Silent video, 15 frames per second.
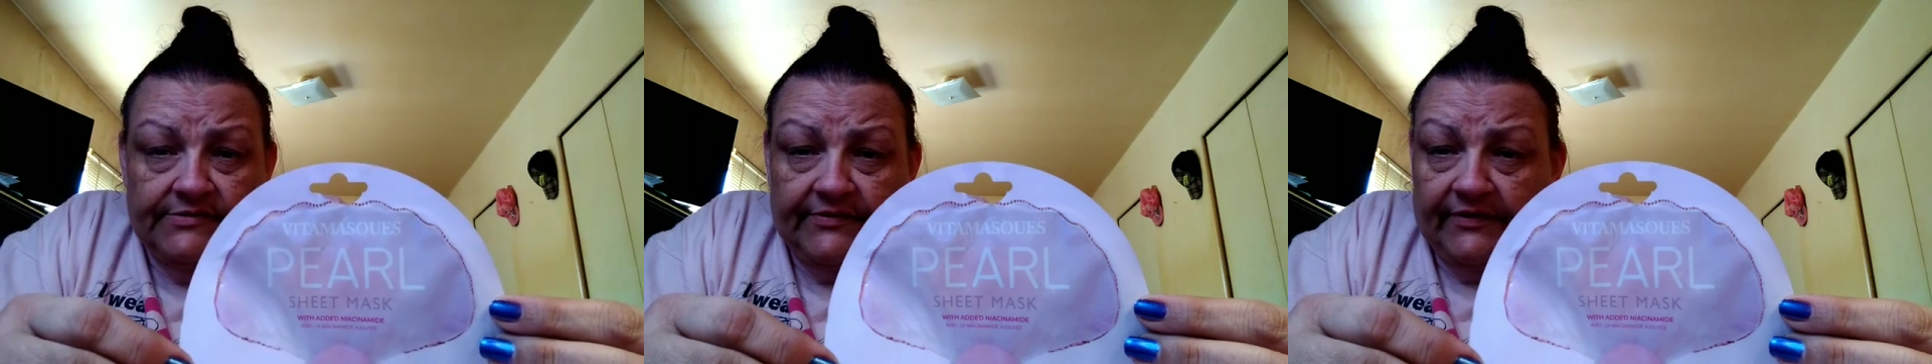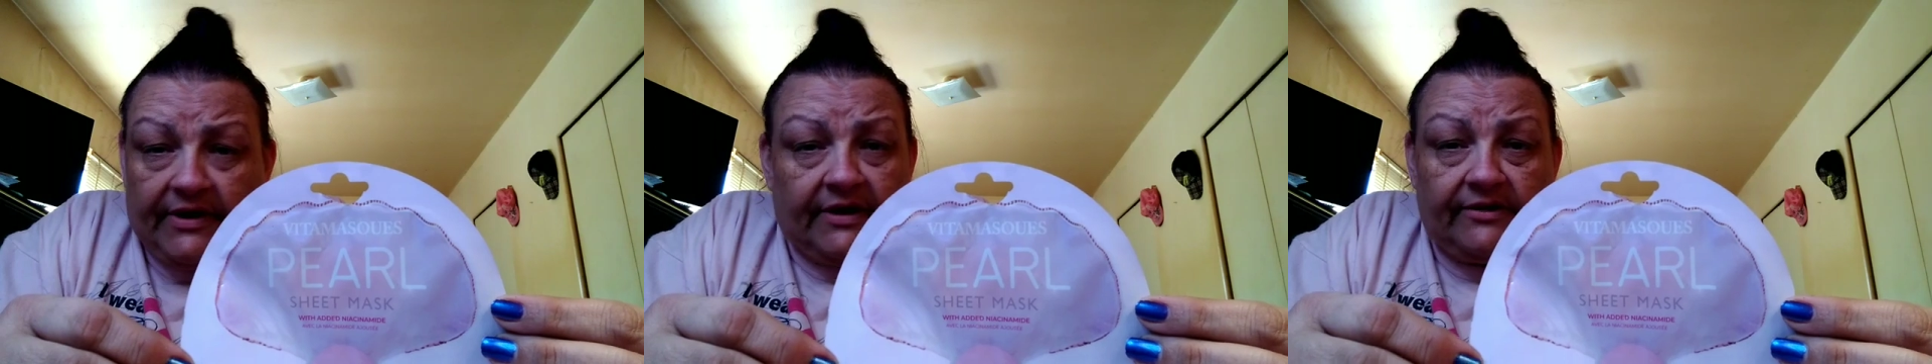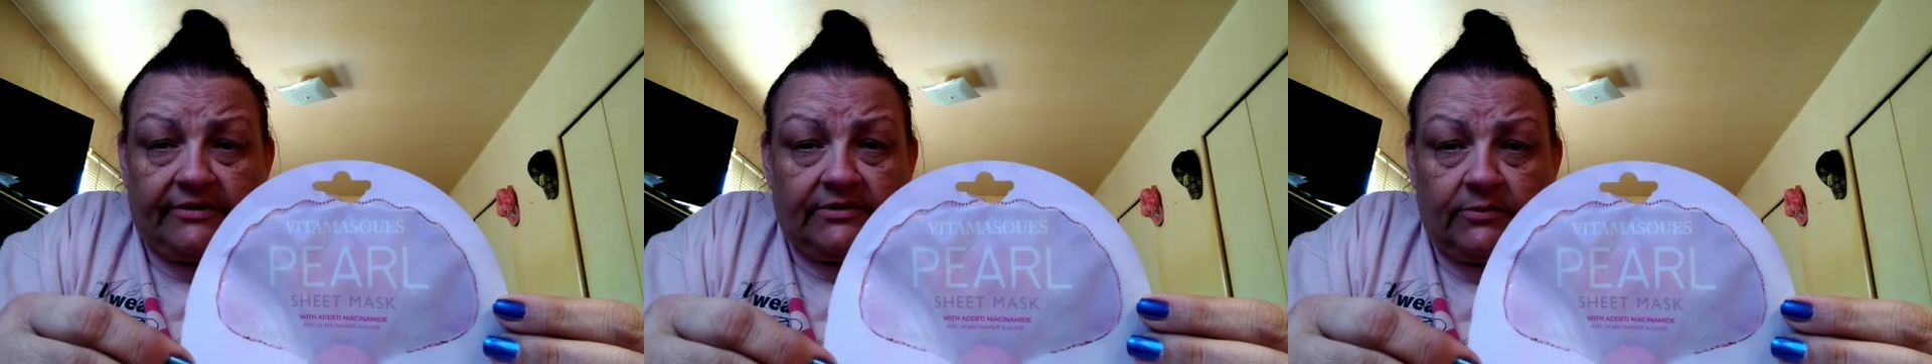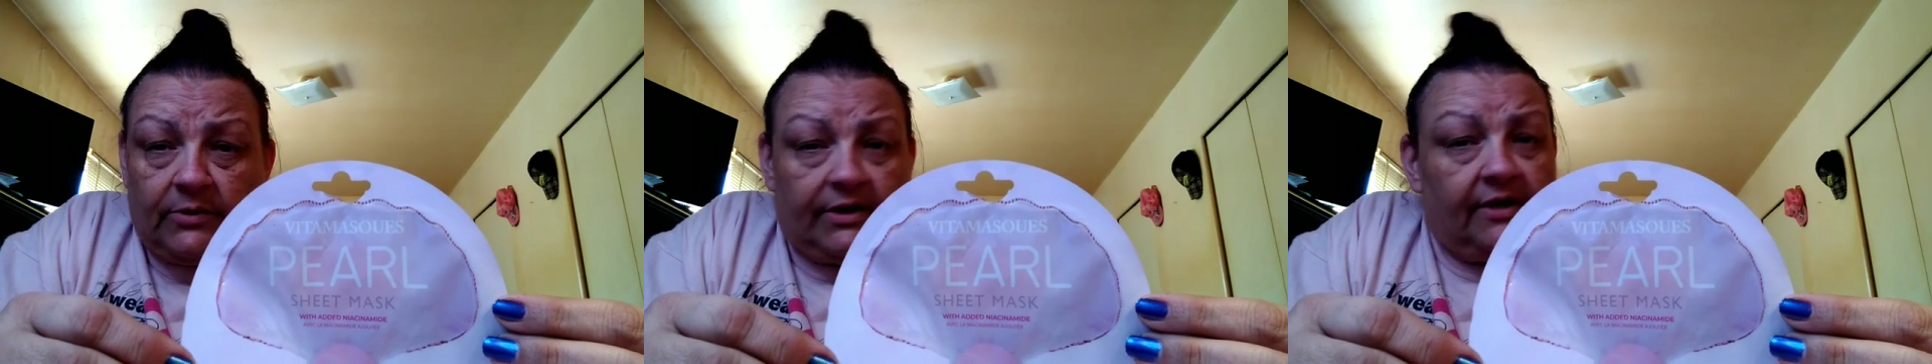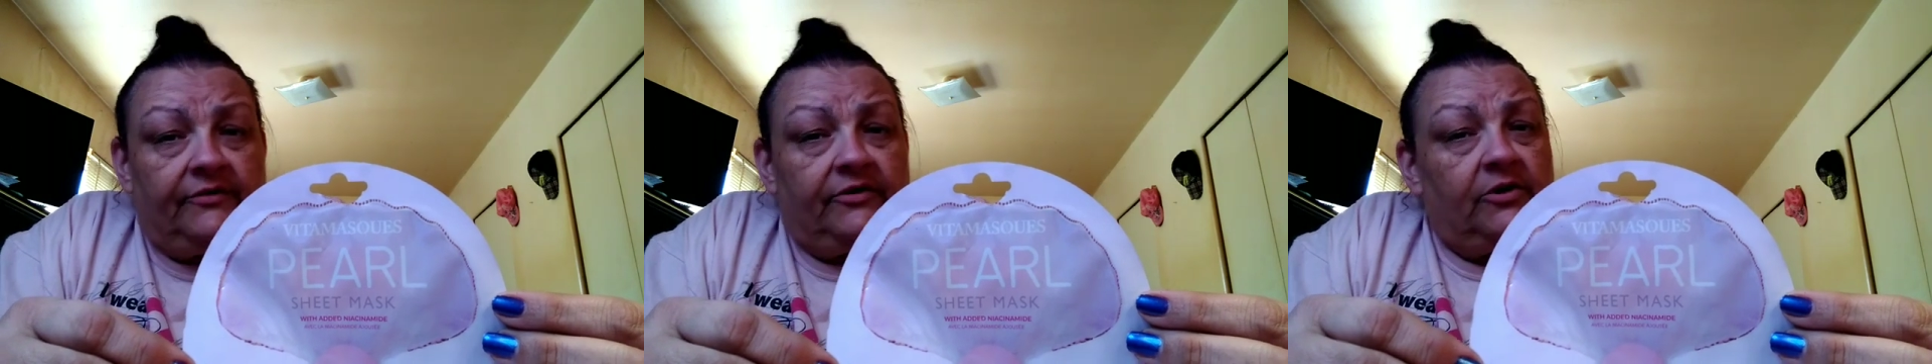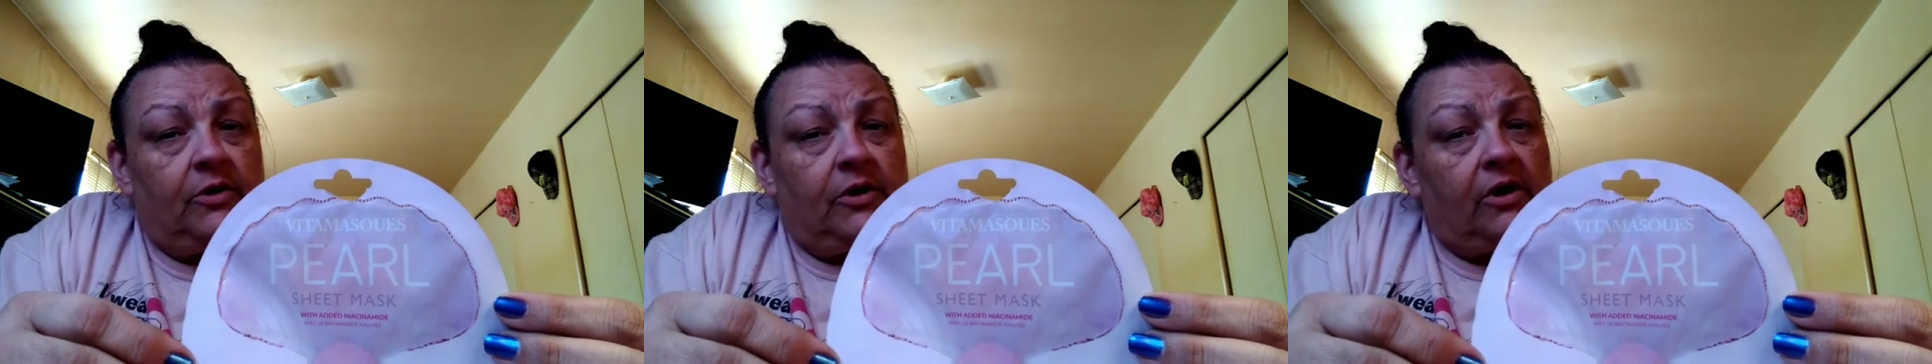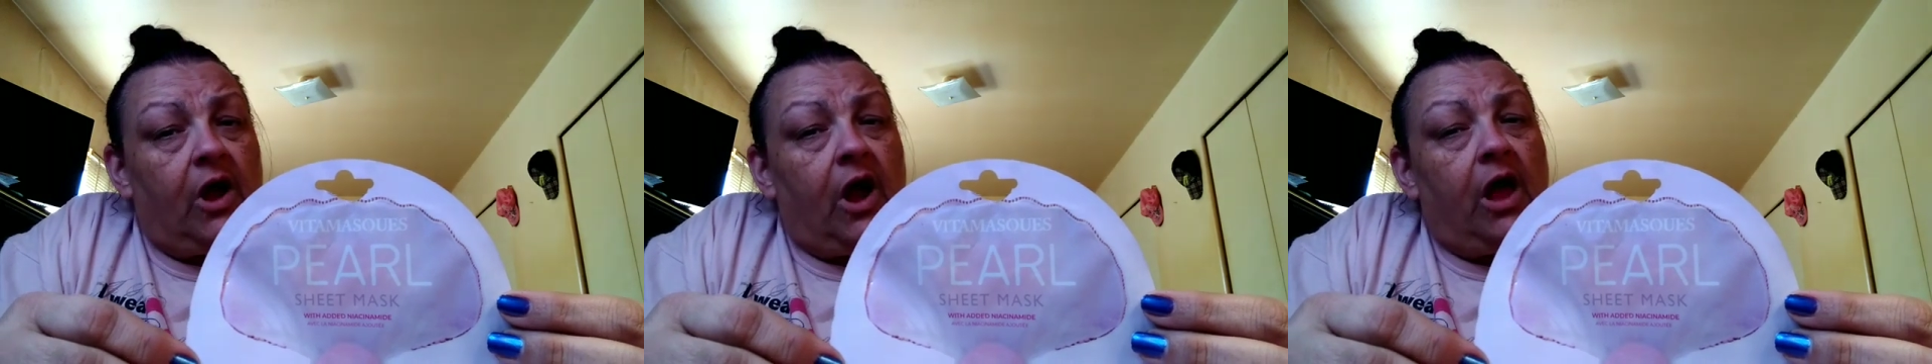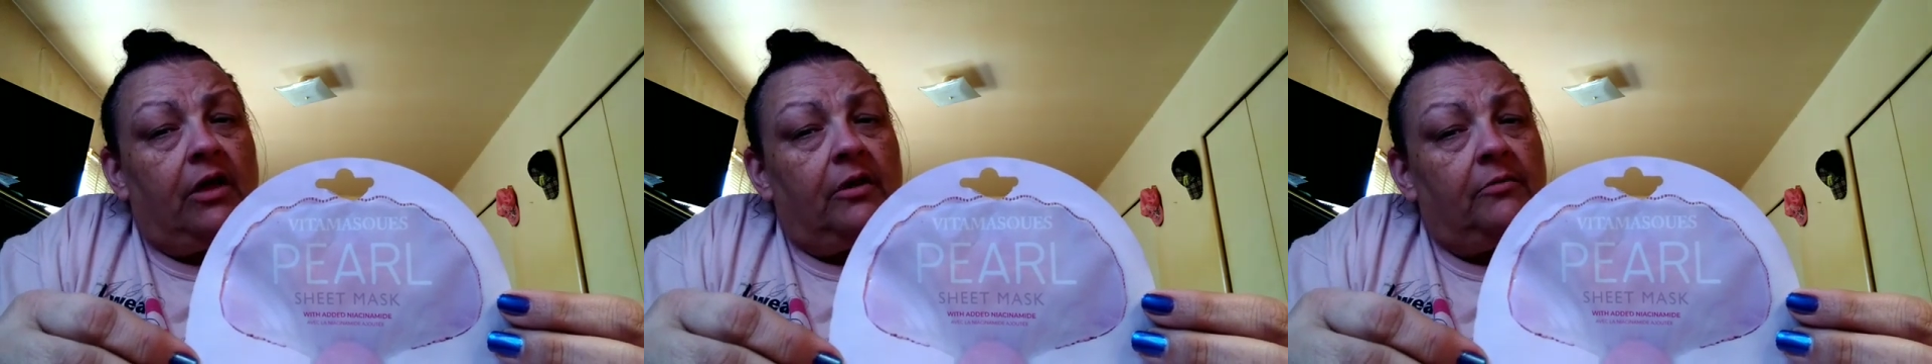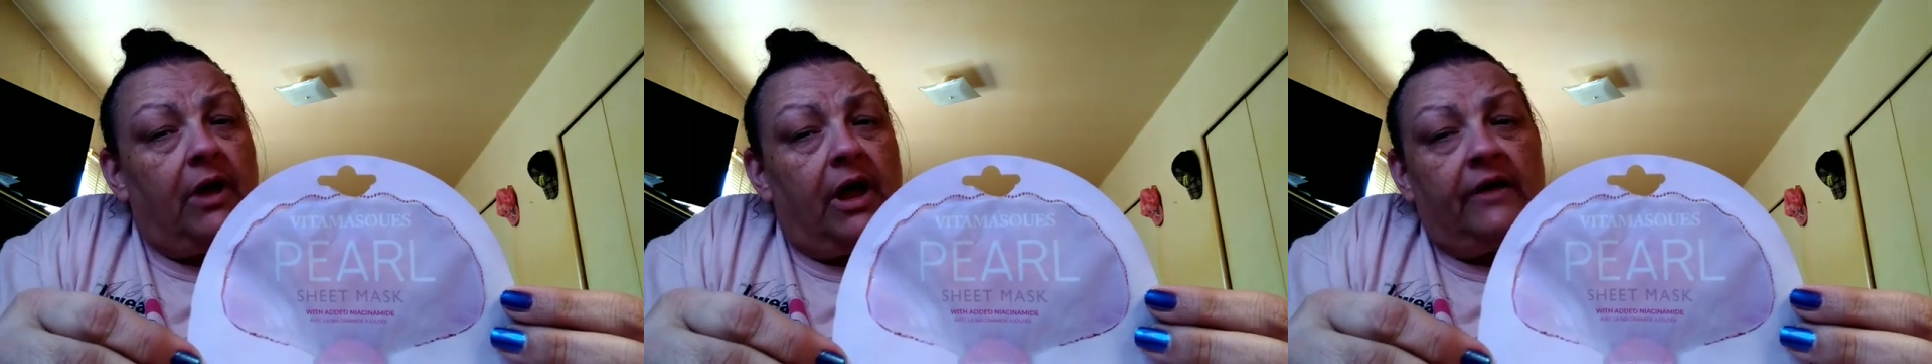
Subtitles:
fragrant, whatever you want to call them.